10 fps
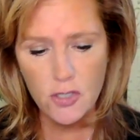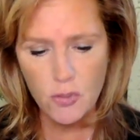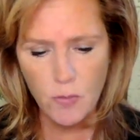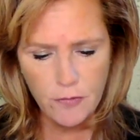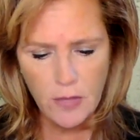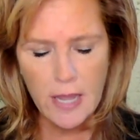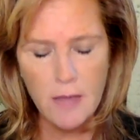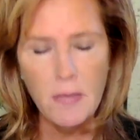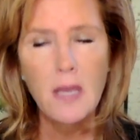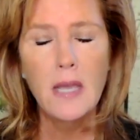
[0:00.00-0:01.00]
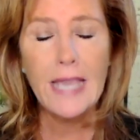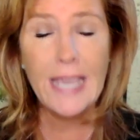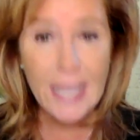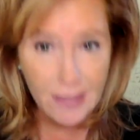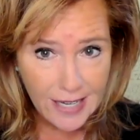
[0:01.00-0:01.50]
twin flame
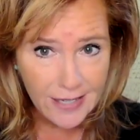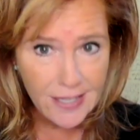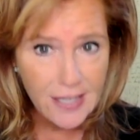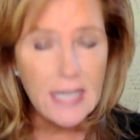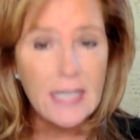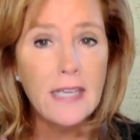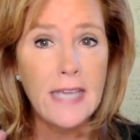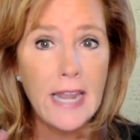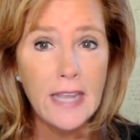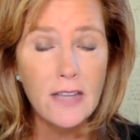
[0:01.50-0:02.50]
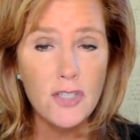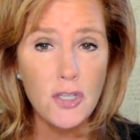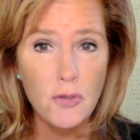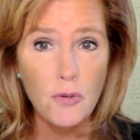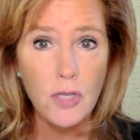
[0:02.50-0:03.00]
healing, getting
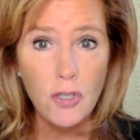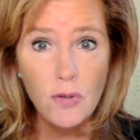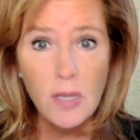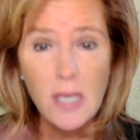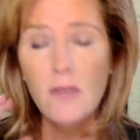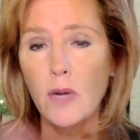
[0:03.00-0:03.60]
to union.